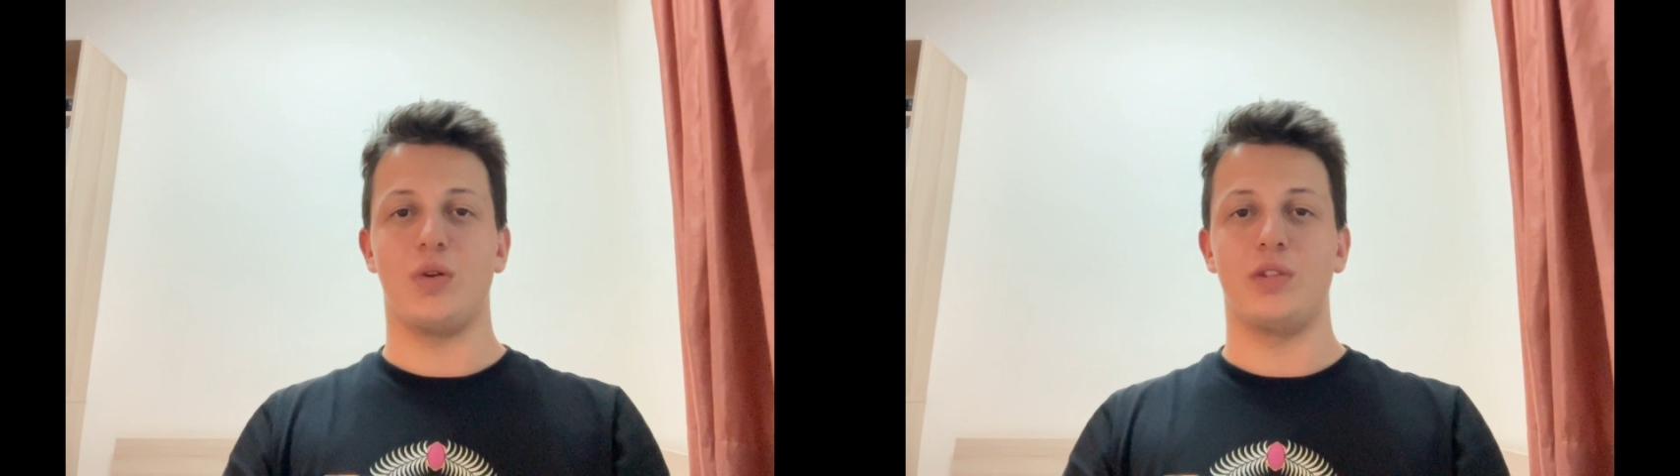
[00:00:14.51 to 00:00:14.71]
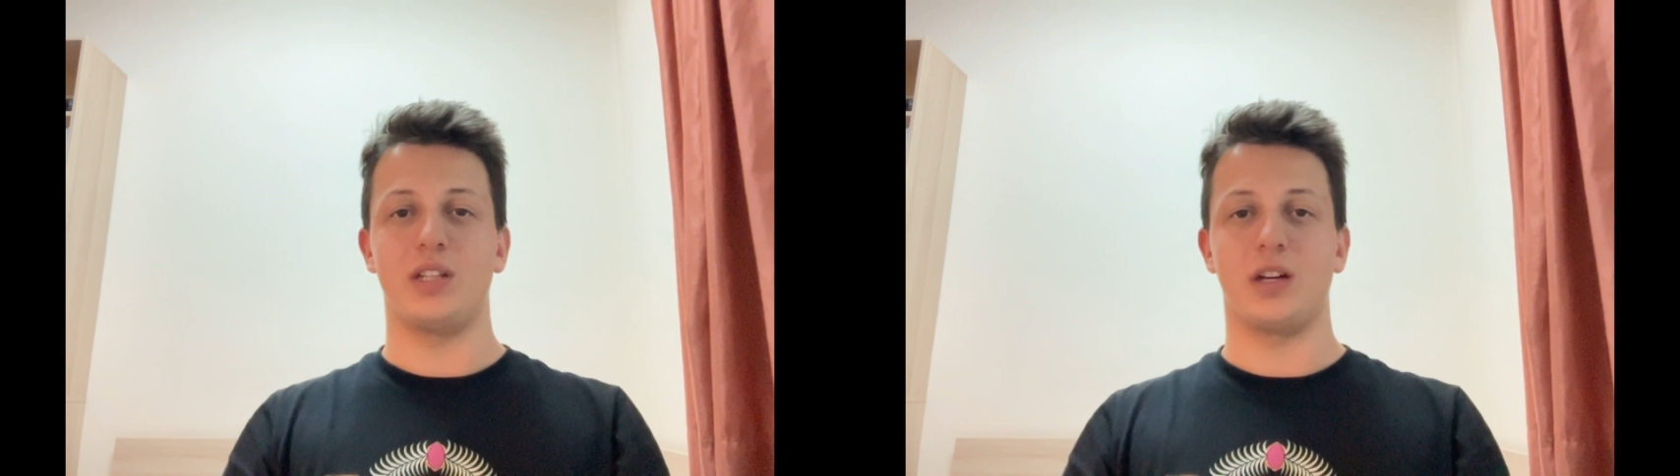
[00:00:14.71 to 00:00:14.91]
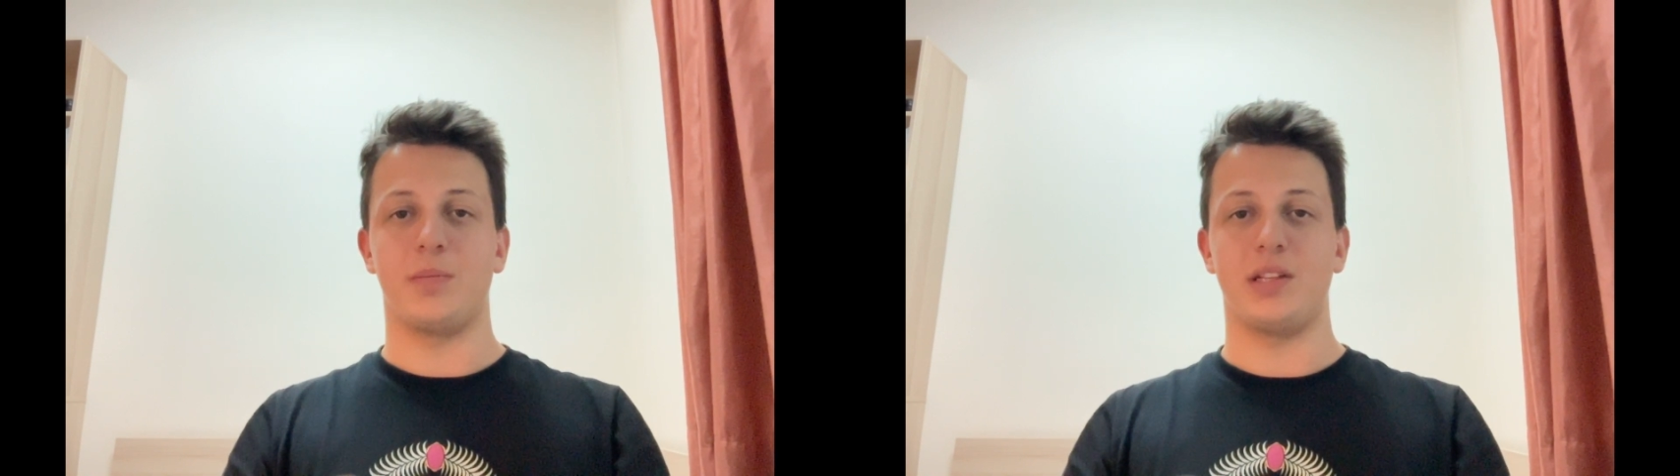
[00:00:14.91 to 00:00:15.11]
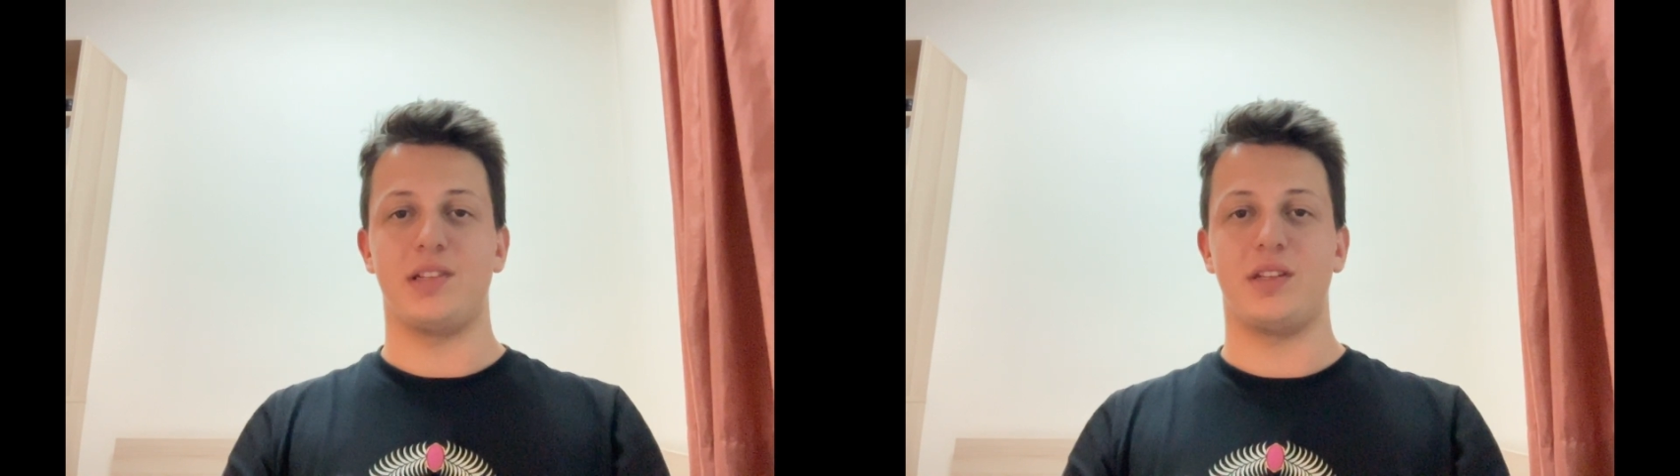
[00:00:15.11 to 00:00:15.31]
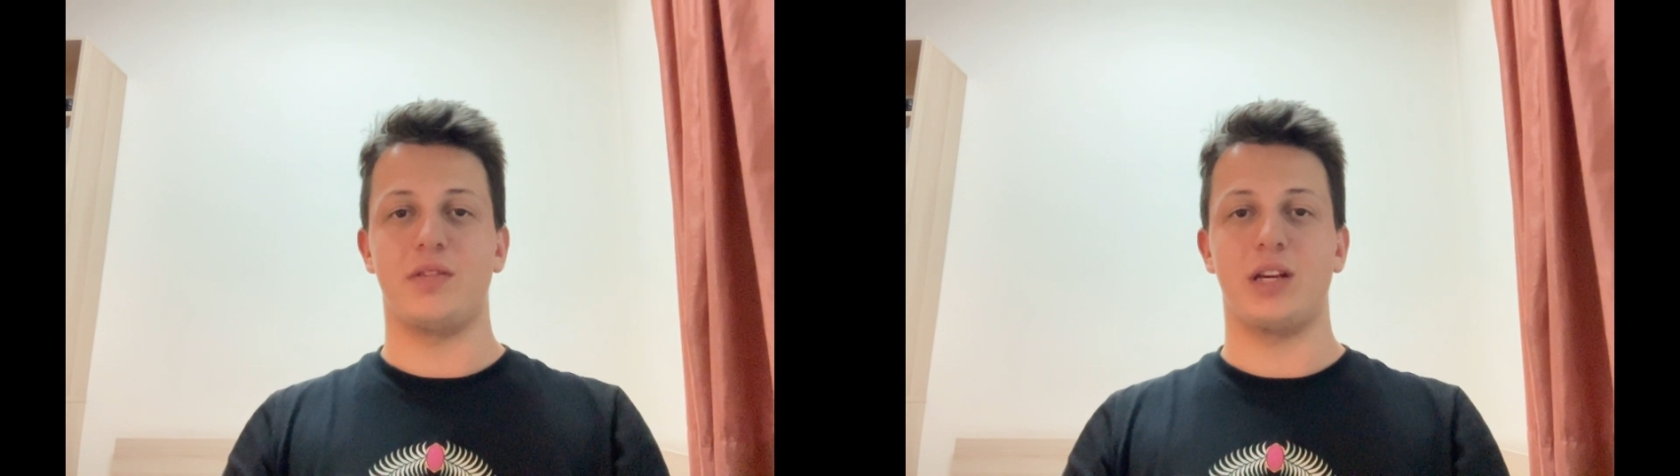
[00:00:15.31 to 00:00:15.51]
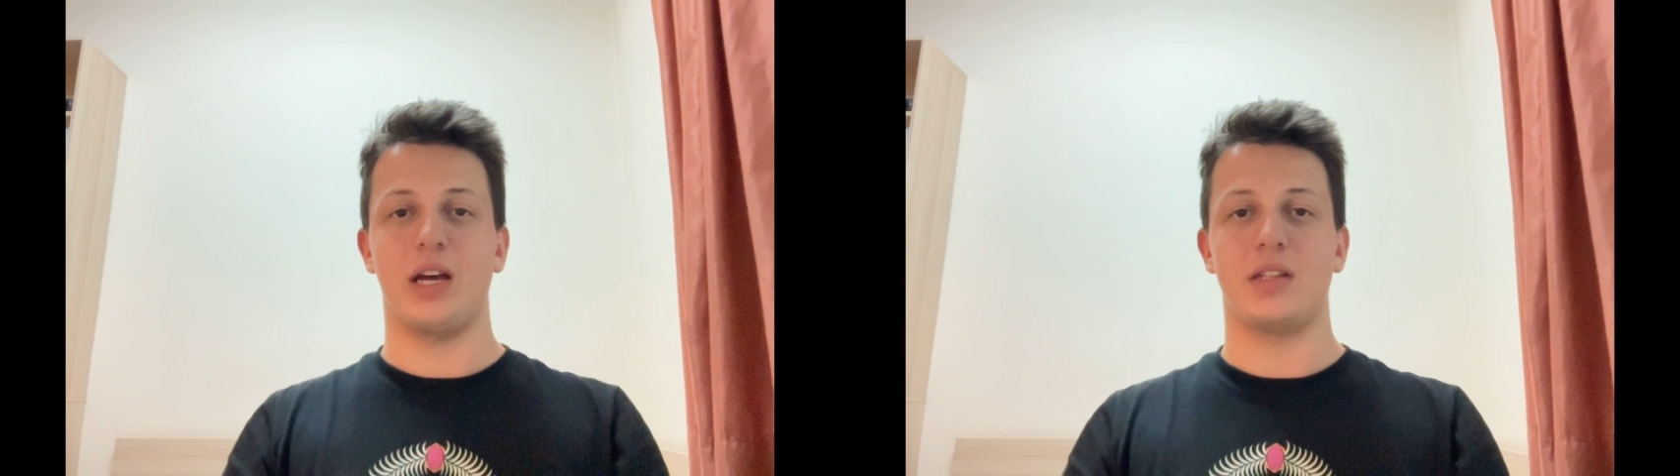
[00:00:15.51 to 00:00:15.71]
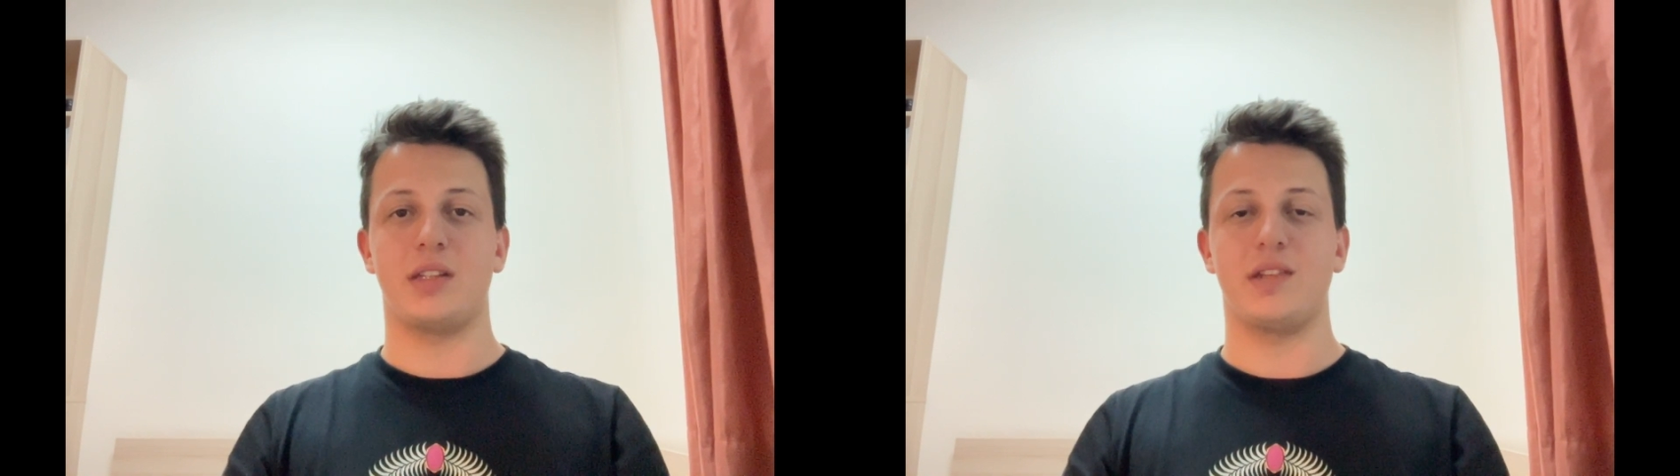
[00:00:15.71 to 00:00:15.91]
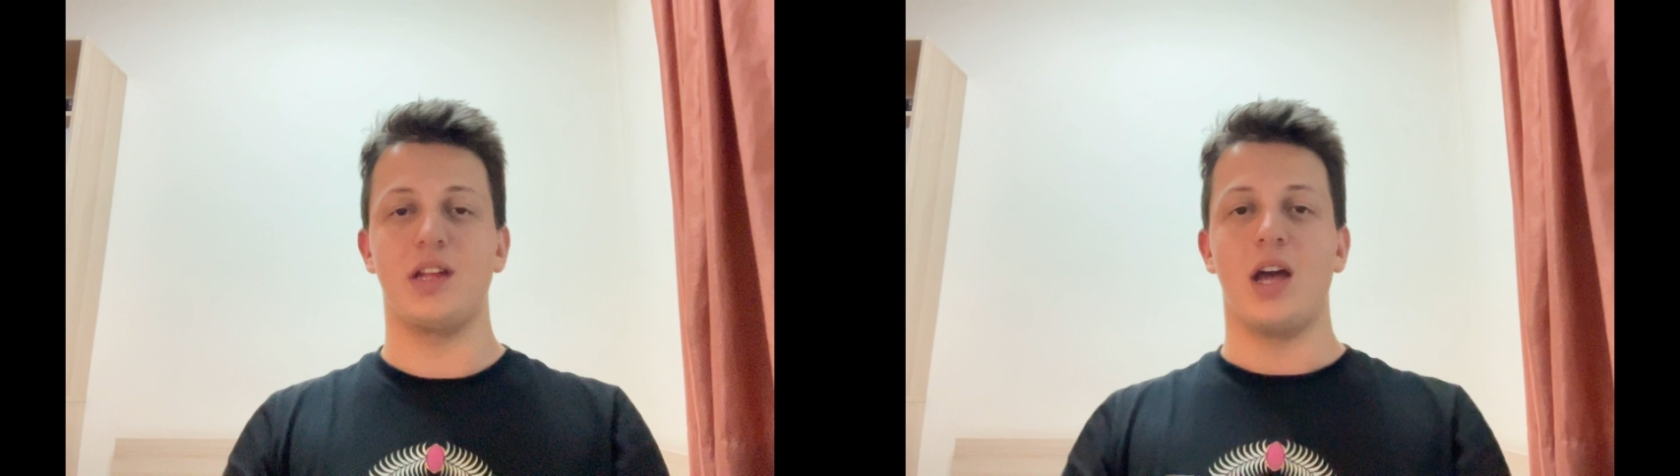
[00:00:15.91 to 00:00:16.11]
on the capacitive
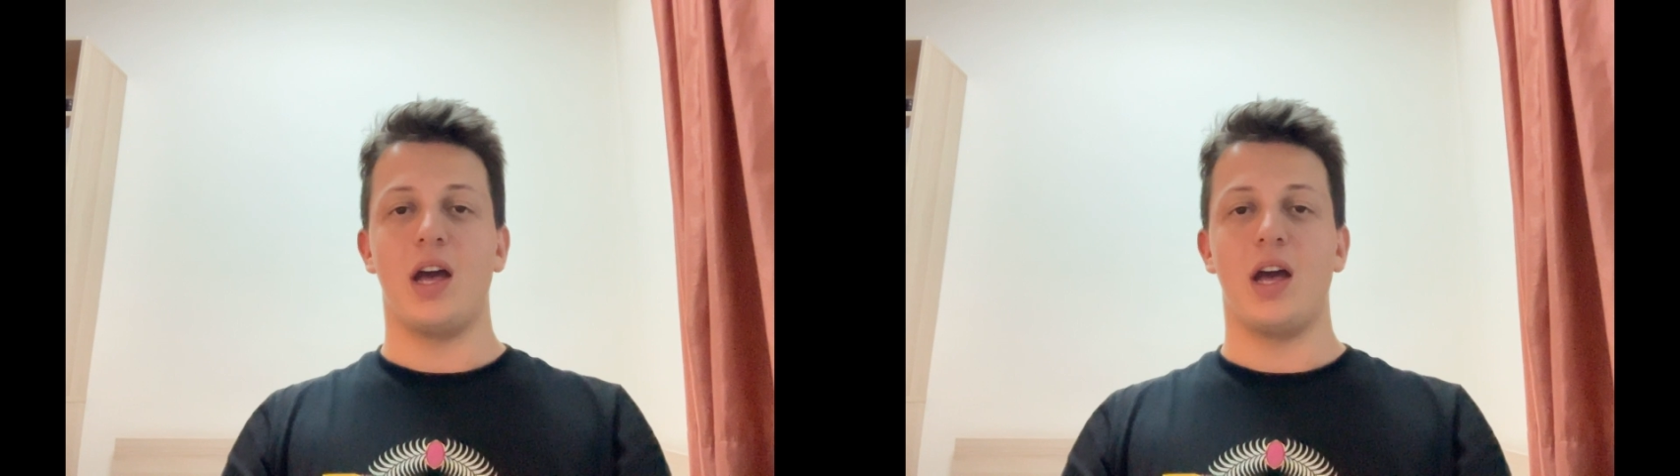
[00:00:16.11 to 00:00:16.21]
reactance